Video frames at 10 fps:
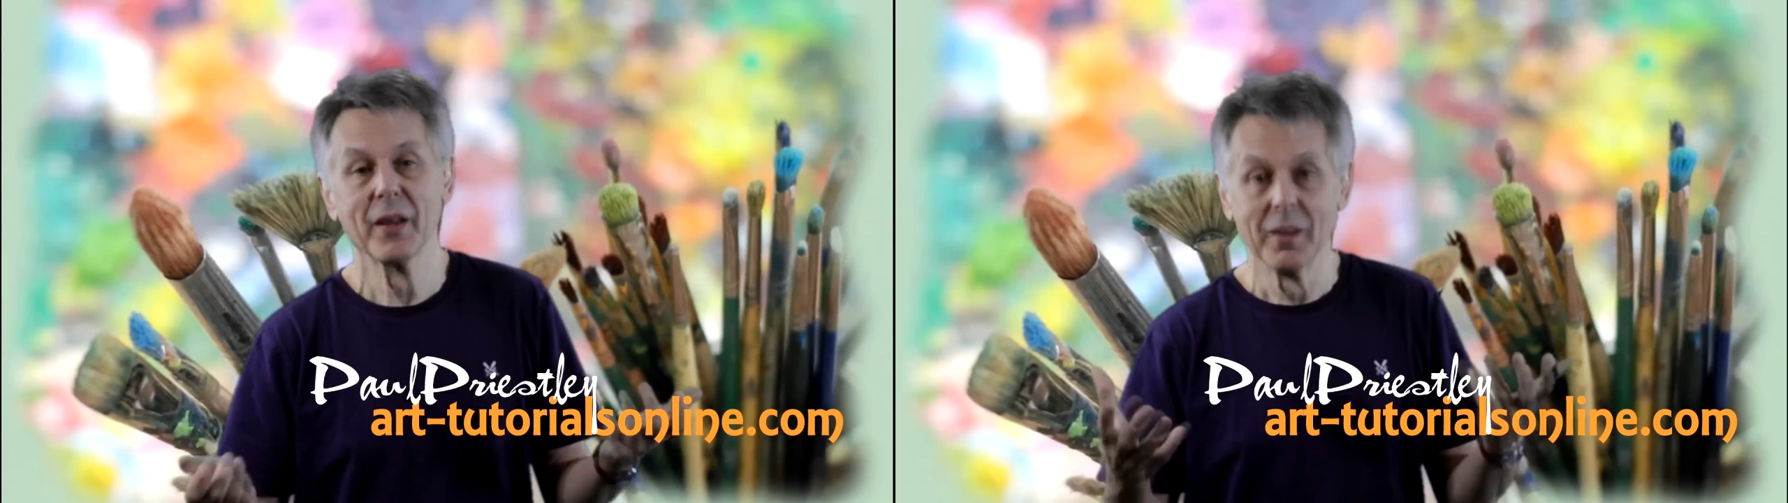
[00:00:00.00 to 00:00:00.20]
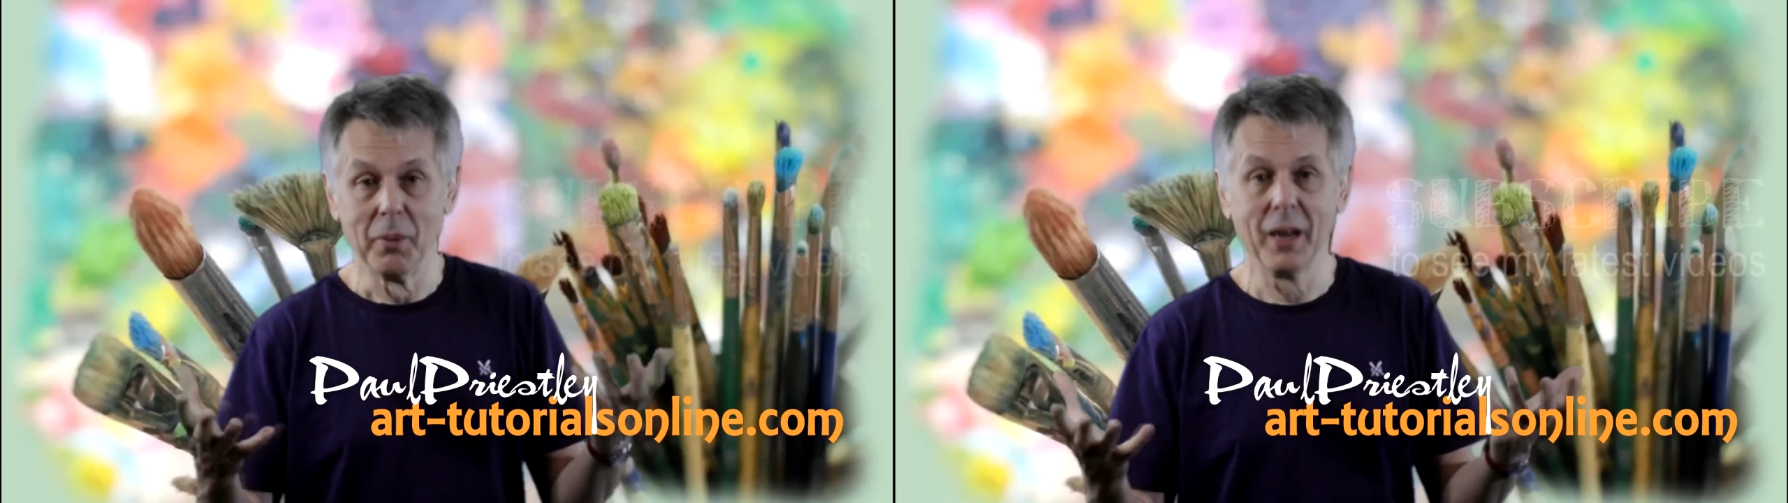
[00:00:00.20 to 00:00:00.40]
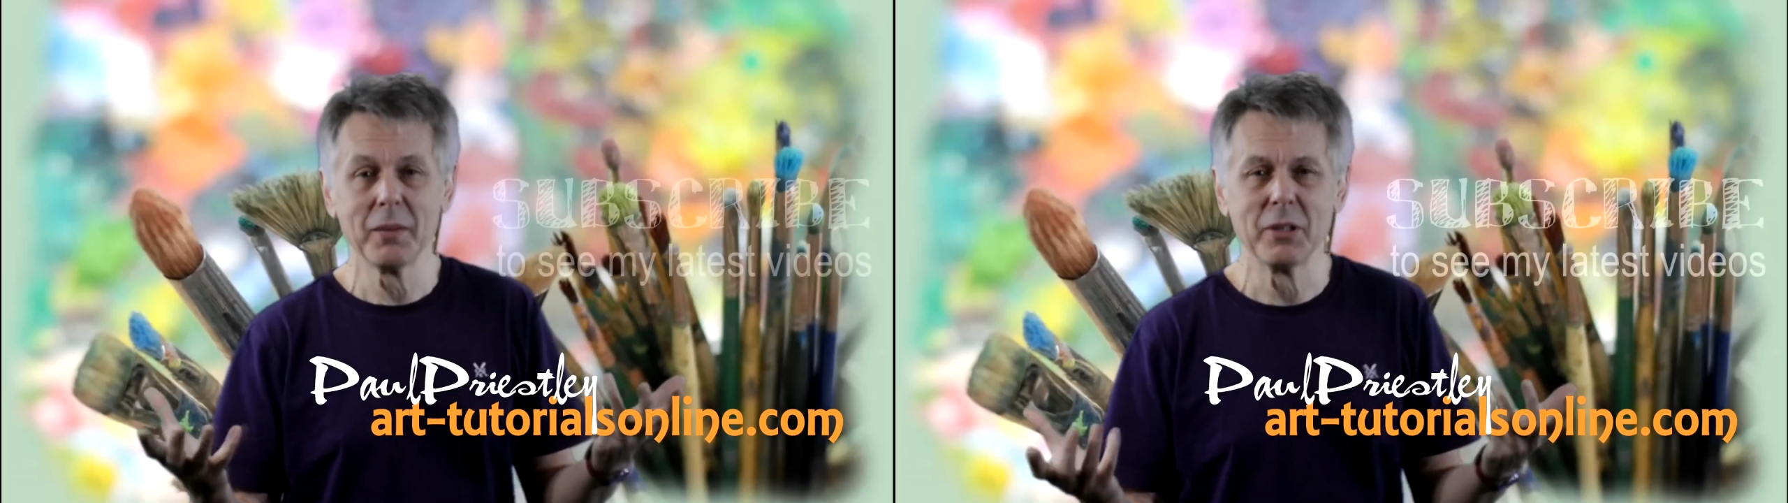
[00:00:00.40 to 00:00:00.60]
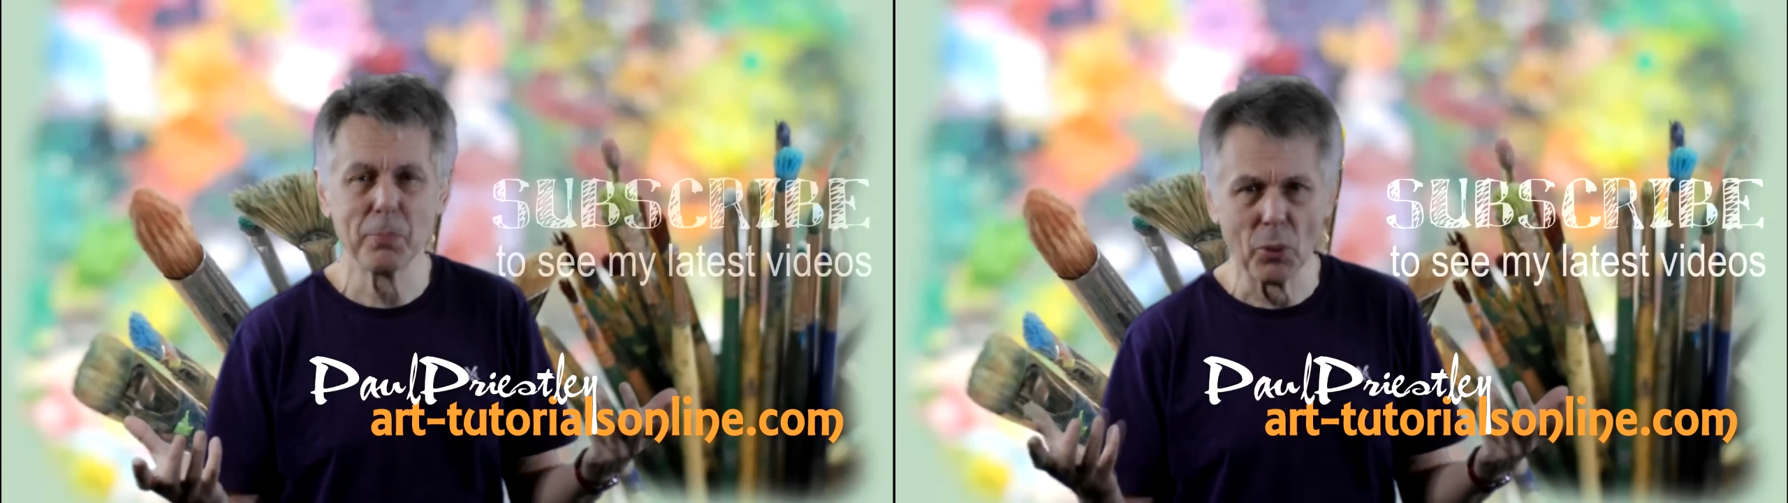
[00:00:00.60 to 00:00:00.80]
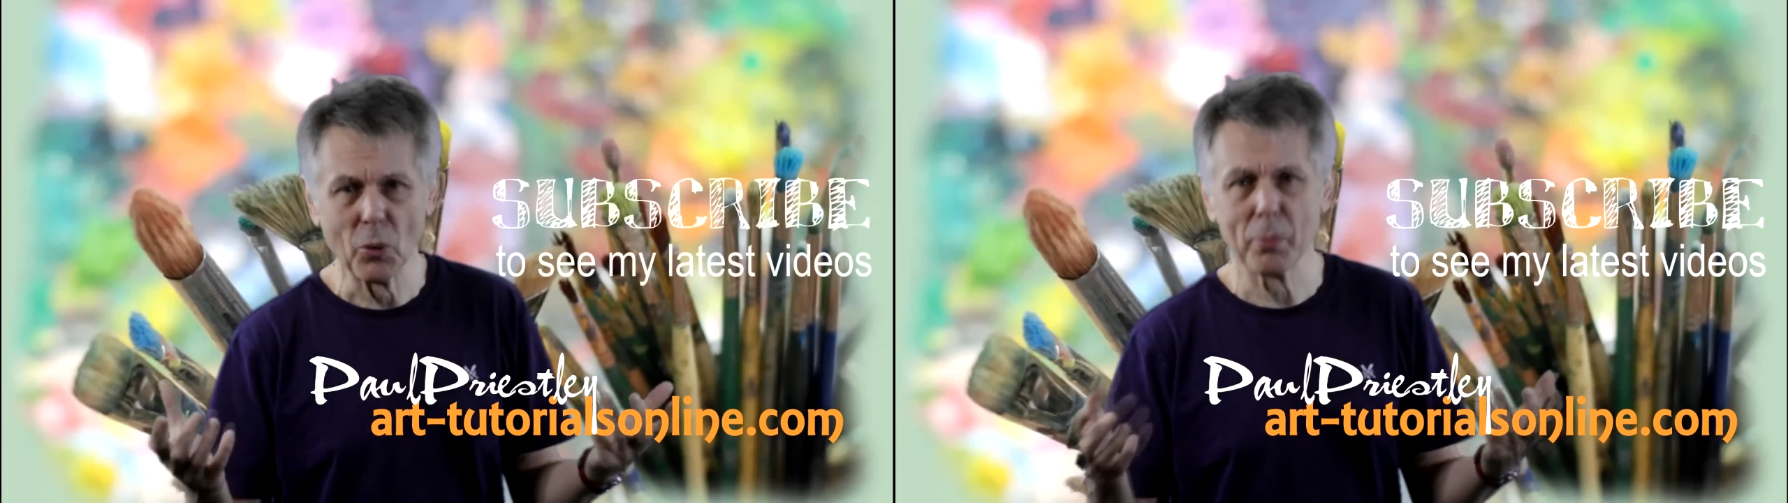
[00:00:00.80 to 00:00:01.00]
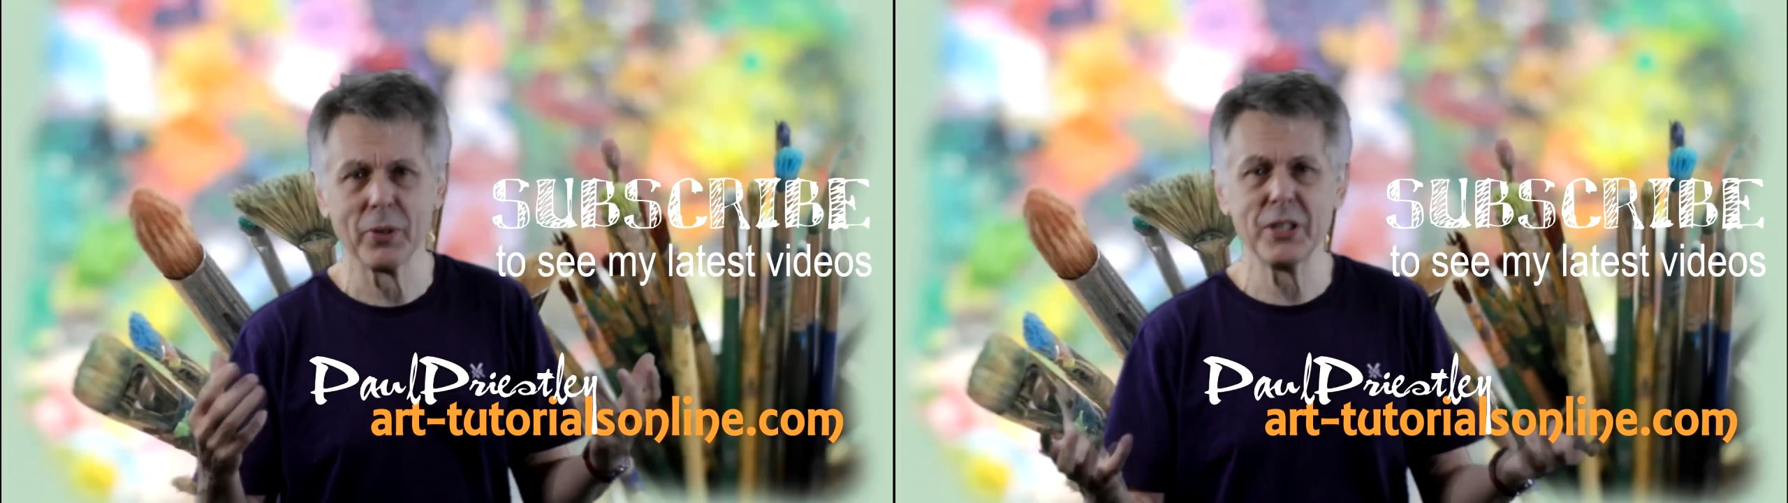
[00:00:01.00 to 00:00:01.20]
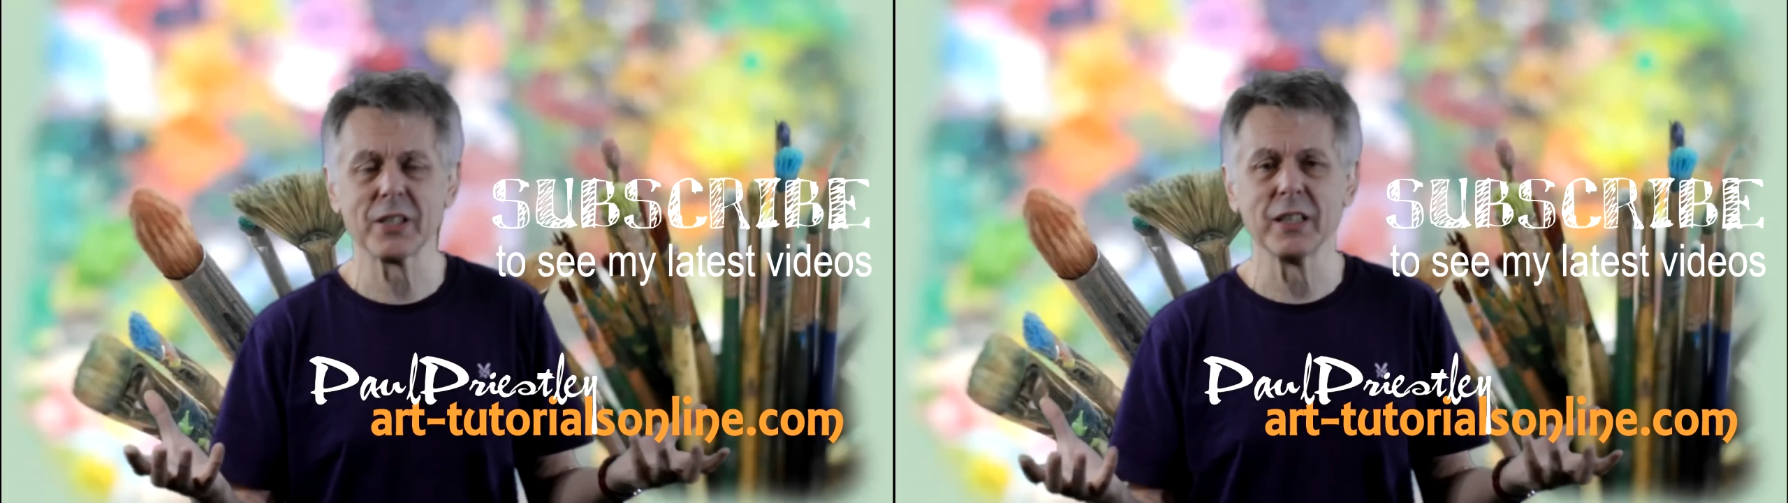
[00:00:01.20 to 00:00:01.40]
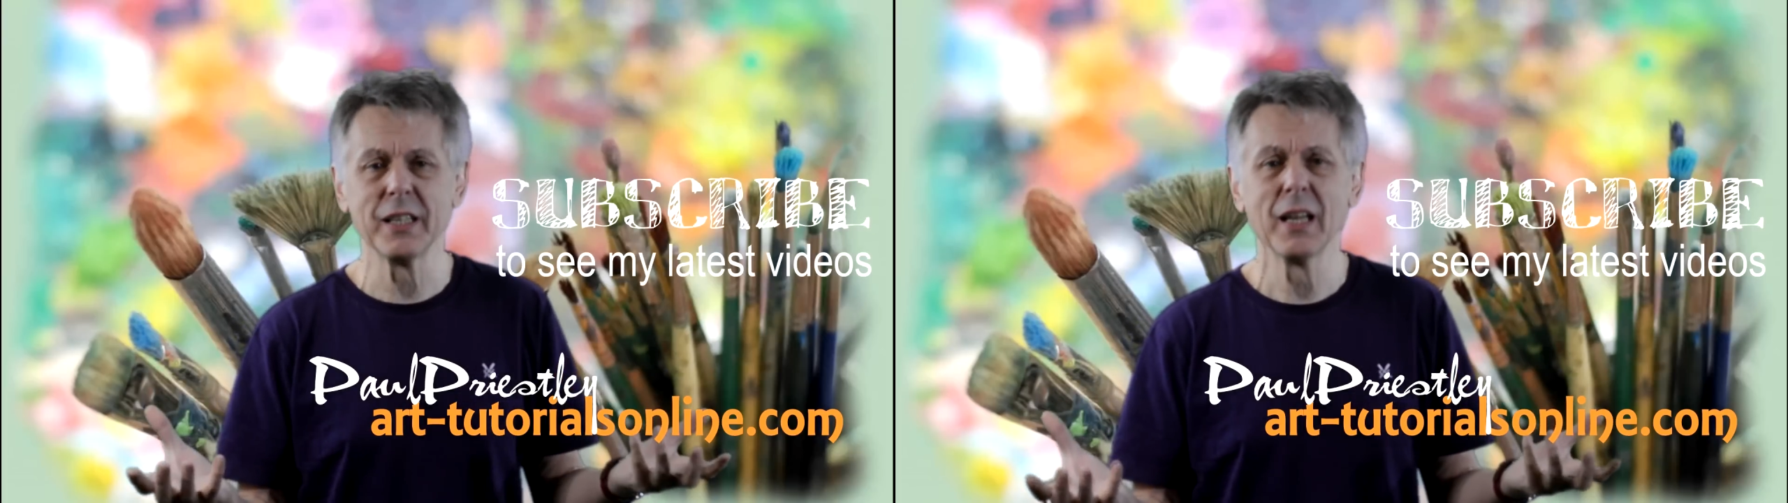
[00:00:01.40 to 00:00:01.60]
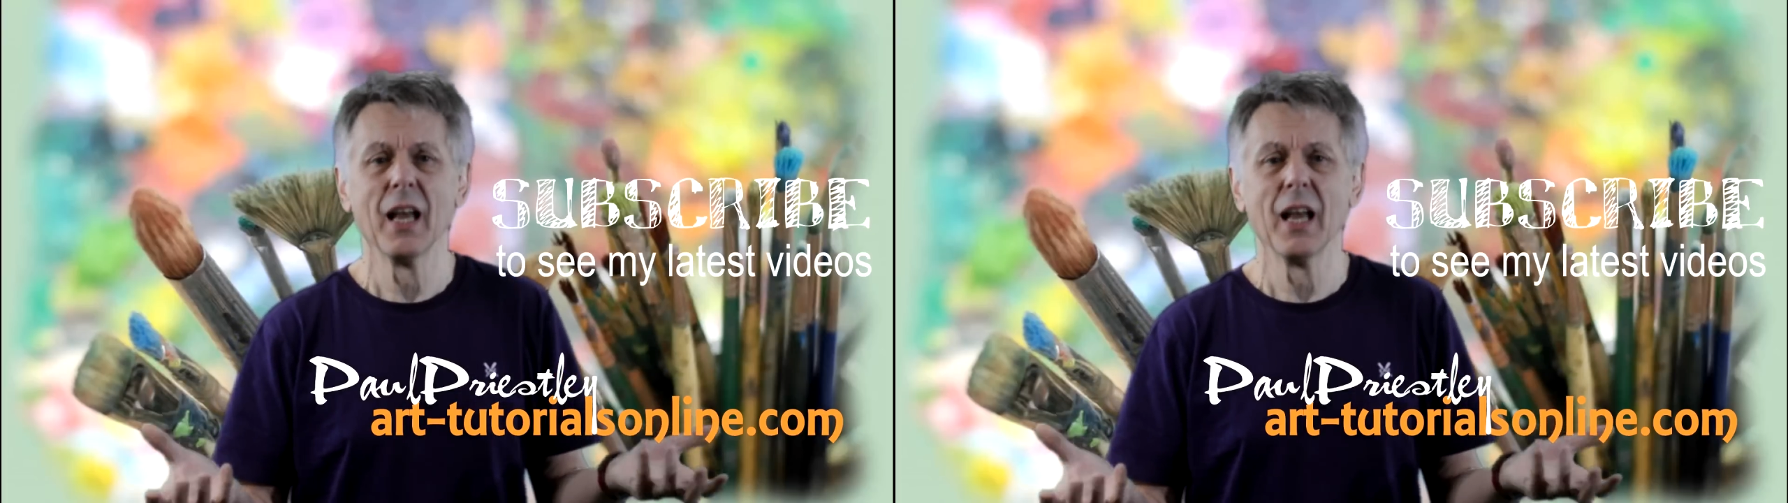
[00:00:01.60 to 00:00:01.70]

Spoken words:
My name is Paul Priestley,